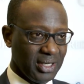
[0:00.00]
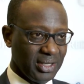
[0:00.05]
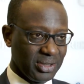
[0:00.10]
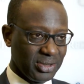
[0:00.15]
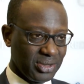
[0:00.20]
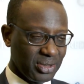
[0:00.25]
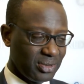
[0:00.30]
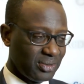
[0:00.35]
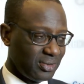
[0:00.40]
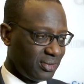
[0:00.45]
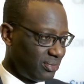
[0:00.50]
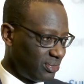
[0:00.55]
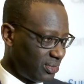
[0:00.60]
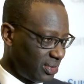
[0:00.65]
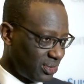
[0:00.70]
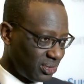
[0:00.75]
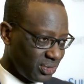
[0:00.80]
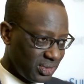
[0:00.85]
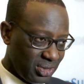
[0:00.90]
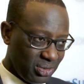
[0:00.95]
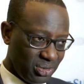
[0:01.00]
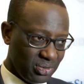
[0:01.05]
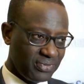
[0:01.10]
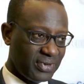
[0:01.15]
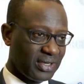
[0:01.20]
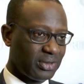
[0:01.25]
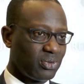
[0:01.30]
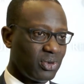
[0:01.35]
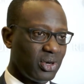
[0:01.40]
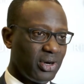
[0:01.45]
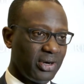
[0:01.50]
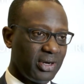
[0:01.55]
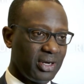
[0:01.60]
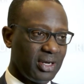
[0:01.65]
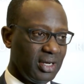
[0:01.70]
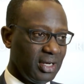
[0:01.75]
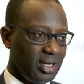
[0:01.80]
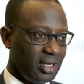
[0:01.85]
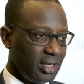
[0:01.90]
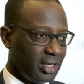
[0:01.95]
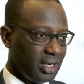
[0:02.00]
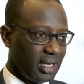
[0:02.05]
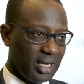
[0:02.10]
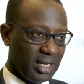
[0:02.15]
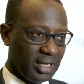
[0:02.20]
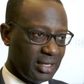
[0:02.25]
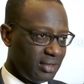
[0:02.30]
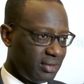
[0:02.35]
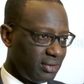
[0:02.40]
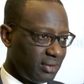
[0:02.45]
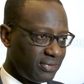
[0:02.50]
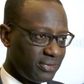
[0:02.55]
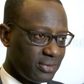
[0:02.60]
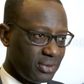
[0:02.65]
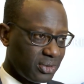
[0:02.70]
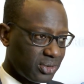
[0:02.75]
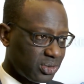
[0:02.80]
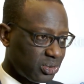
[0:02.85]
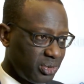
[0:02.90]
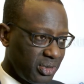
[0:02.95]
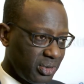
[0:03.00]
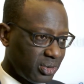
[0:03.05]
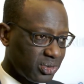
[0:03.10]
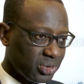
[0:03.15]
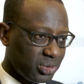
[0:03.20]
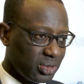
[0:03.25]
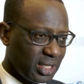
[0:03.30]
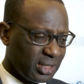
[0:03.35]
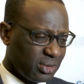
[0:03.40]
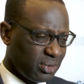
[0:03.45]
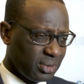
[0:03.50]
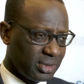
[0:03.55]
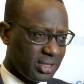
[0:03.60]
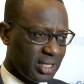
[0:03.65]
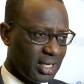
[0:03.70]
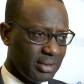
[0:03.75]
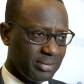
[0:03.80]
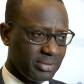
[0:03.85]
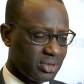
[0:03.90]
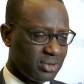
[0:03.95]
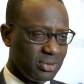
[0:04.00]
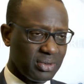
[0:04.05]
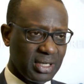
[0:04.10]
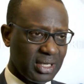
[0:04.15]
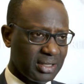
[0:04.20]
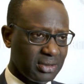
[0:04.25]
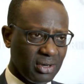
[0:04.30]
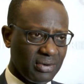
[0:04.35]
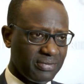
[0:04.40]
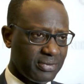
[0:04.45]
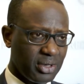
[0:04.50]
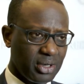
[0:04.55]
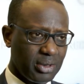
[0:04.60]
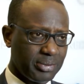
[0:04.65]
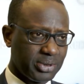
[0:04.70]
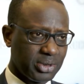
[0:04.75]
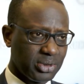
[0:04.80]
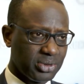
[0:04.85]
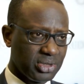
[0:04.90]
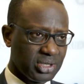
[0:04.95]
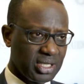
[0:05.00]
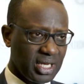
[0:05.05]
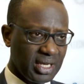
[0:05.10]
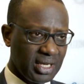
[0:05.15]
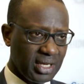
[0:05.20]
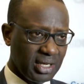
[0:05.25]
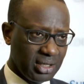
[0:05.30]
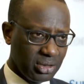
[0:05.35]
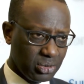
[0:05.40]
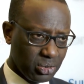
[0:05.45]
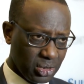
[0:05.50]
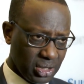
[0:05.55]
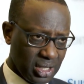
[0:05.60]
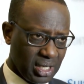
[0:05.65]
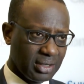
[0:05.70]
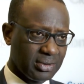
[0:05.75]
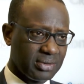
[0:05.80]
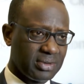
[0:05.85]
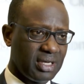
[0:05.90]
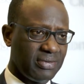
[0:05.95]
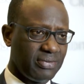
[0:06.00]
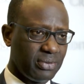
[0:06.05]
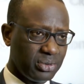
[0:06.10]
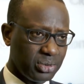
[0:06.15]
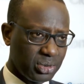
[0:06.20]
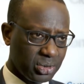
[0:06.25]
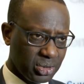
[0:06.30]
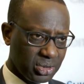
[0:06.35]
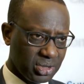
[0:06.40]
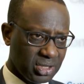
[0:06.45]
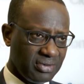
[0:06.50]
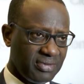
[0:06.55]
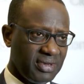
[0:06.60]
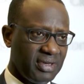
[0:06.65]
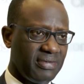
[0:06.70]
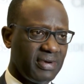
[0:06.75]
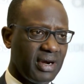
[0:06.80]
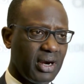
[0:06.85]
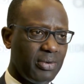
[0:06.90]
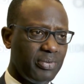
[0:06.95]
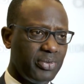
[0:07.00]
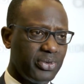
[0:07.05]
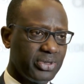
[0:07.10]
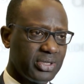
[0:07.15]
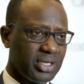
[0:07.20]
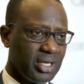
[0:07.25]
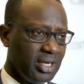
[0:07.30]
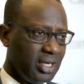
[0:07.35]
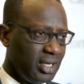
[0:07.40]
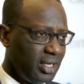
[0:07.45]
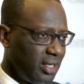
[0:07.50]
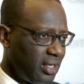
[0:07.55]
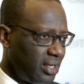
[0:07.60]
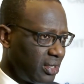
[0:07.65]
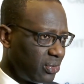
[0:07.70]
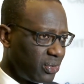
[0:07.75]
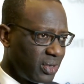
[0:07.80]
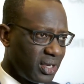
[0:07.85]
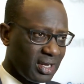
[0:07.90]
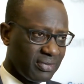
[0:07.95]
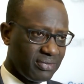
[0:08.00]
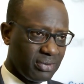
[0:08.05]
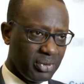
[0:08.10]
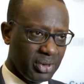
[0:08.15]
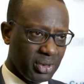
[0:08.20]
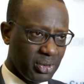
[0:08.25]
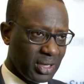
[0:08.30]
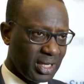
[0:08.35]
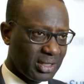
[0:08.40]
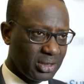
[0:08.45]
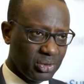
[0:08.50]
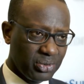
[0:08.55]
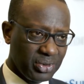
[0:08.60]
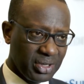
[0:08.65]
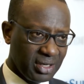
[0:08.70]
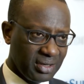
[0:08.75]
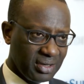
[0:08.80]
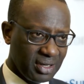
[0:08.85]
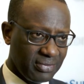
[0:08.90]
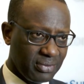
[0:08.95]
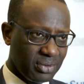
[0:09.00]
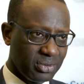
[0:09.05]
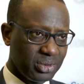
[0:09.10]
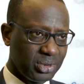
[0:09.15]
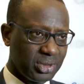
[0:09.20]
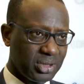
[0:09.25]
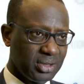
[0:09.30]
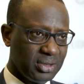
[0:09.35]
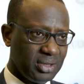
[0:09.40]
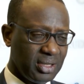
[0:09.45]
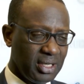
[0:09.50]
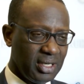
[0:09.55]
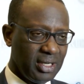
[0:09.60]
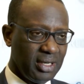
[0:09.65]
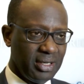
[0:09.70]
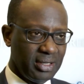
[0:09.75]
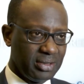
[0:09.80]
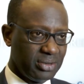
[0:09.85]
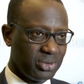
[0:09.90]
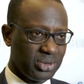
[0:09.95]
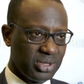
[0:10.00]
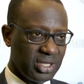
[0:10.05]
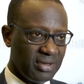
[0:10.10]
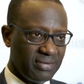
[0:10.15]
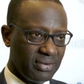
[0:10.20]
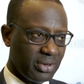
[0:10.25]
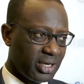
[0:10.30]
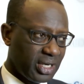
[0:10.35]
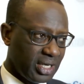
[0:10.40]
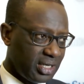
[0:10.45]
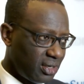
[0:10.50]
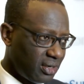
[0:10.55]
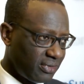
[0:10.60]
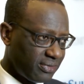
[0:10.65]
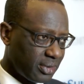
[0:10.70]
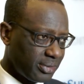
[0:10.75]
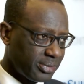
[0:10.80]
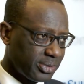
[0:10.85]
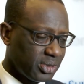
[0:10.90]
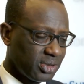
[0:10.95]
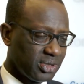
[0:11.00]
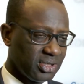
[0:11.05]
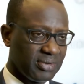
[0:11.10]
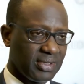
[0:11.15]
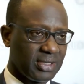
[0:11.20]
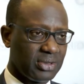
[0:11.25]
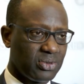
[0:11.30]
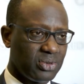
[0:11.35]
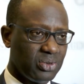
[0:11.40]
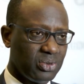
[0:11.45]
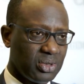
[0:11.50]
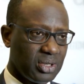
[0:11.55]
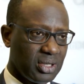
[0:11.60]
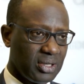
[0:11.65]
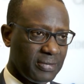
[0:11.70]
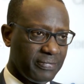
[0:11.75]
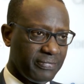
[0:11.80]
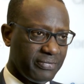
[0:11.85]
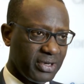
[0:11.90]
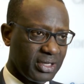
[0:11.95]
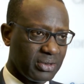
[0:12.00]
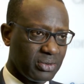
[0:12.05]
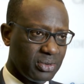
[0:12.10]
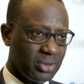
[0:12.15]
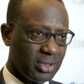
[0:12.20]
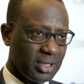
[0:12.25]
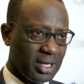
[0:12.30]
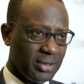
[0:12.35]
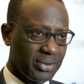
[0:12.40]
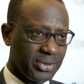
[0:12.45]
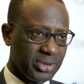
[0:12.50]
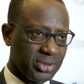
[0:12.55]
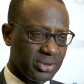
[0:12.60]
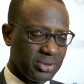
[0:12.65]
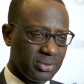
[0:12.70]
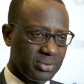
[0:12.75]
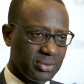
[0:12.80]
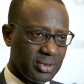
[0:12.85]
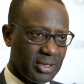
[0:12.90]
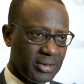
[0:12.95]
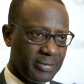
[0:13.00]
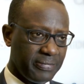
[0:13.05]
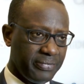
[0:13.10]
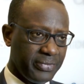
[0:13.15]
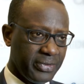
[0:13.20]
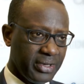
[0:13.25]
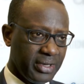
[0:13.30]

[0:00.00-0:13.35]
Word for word: So we continue that work. And of course, we also at all times look at other options, taking into account evolutions in the environment, looking at the regulatory evolution to see if there are any other options that could, um, that could allow us to, uh,